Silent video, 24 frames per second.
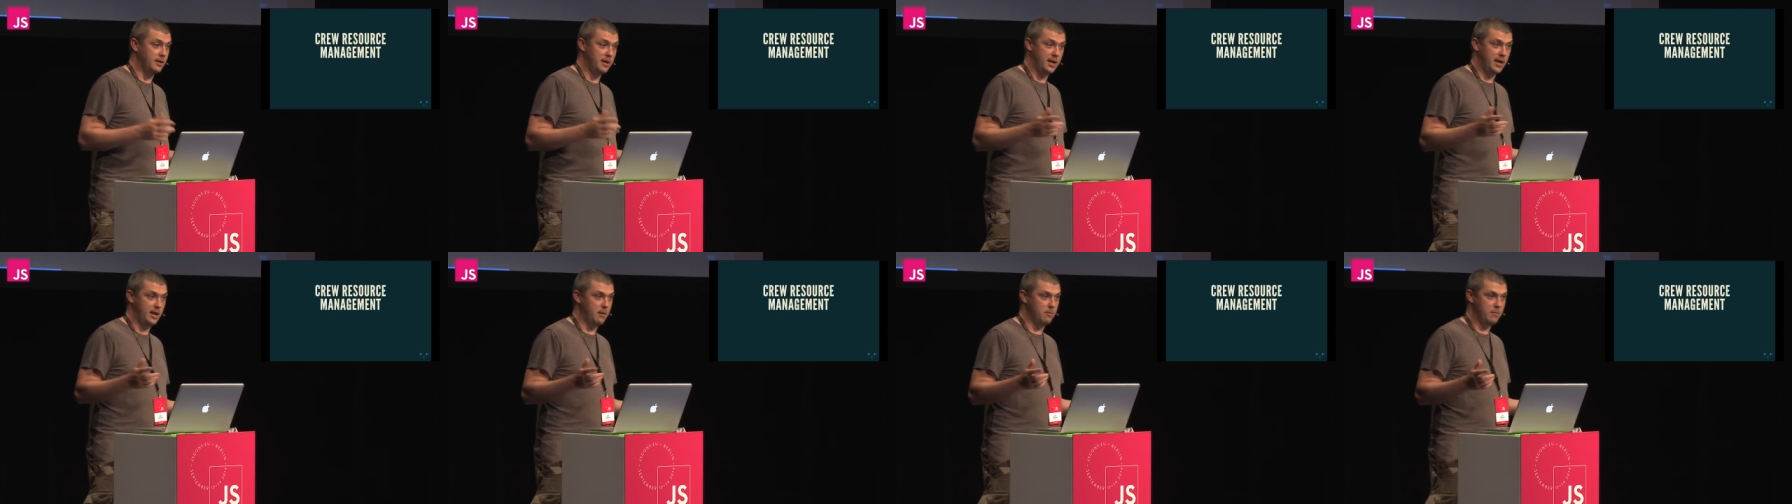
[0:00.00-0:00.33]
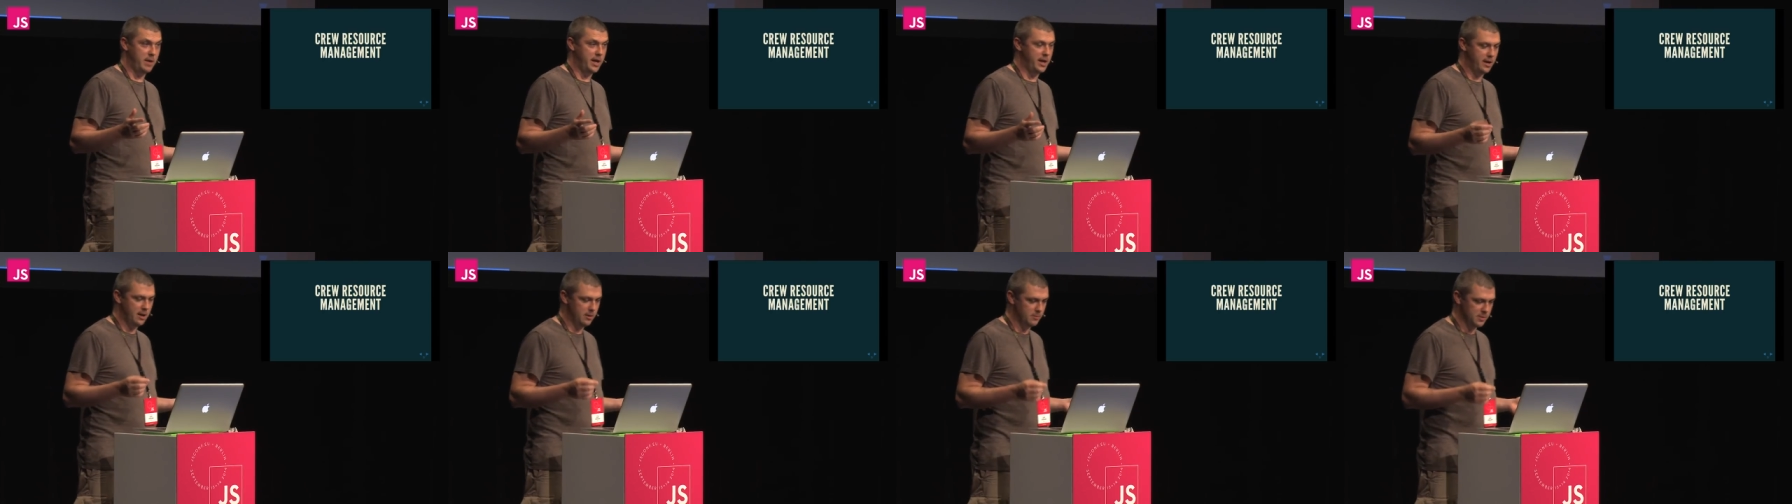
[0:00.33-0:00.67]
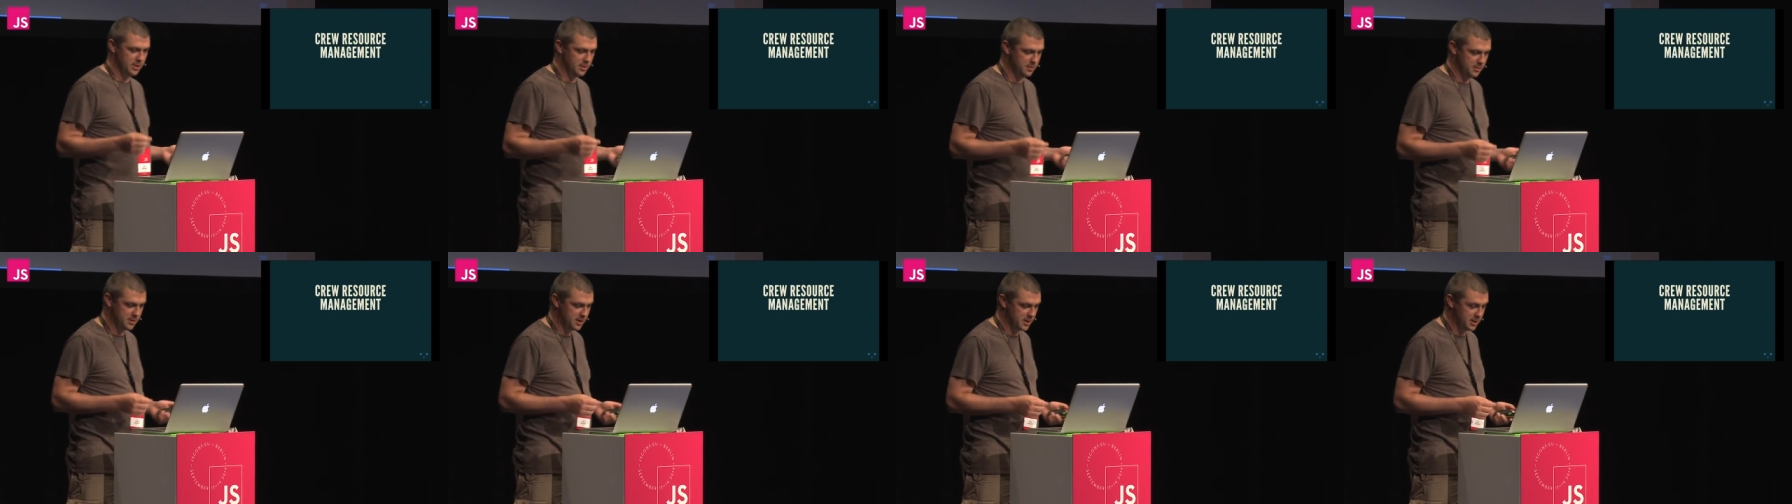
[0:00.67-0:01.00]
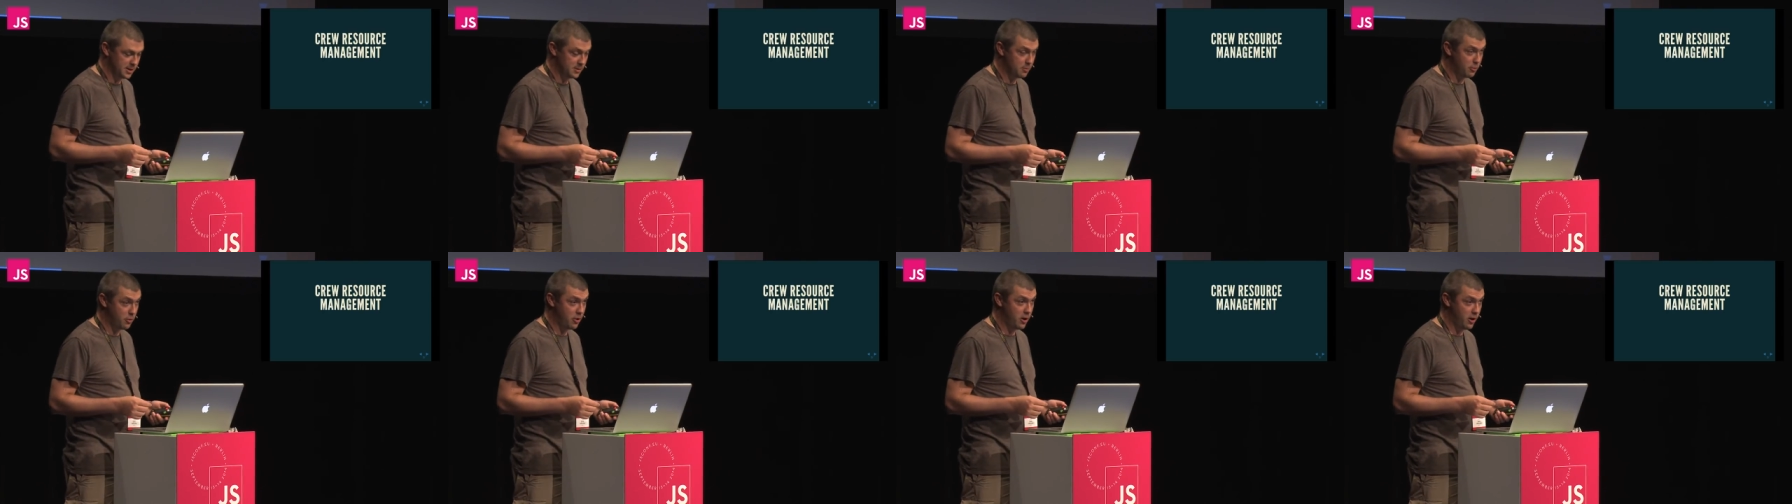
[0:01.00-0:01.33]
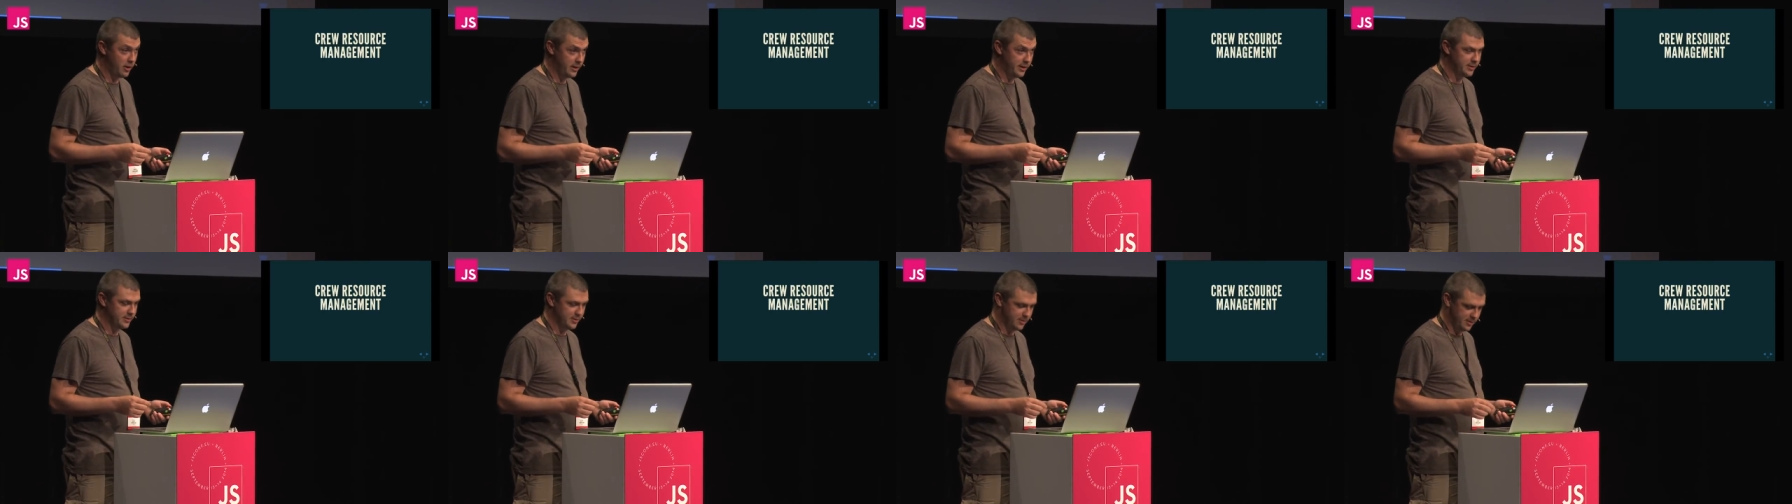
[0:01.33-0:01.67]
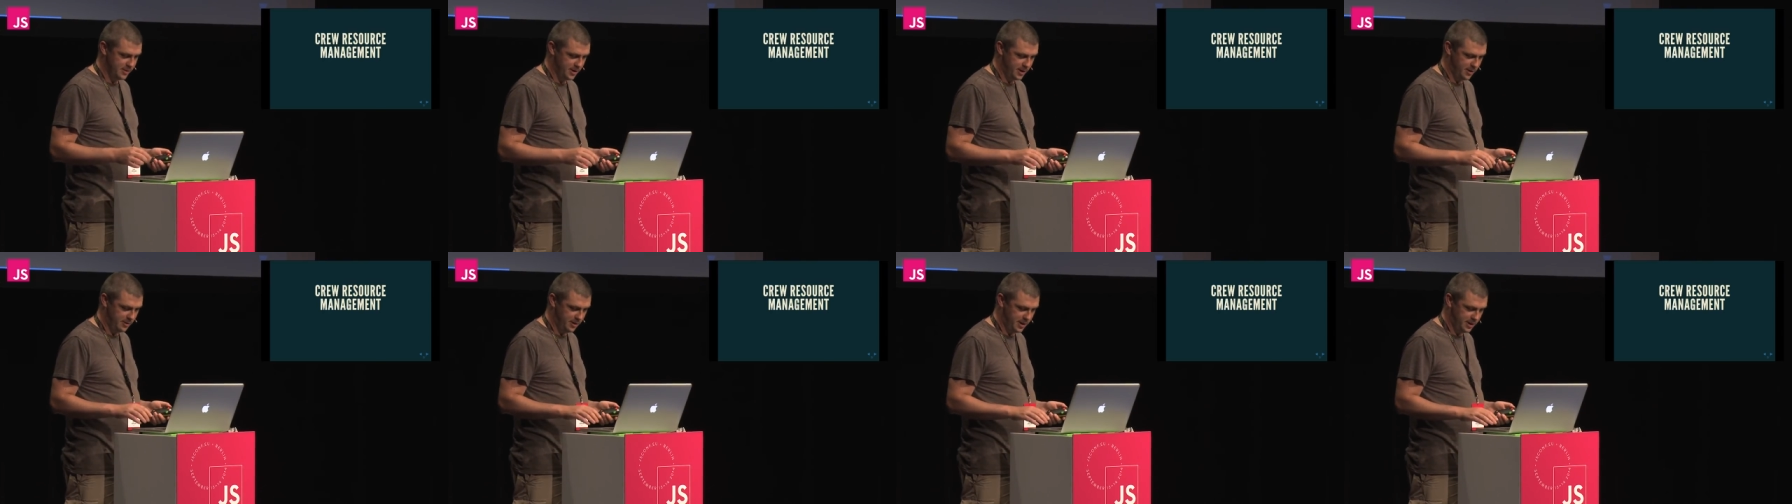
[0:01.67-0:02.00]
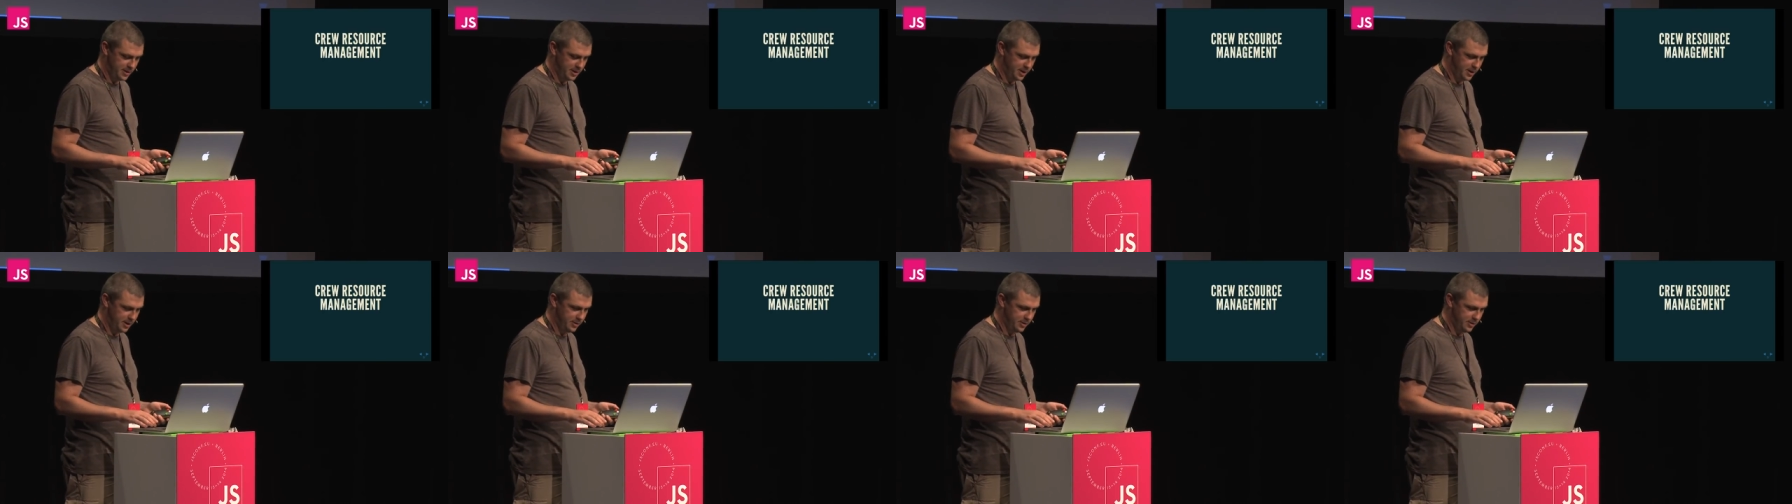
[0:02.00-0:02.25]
It may come as a surprise that you need to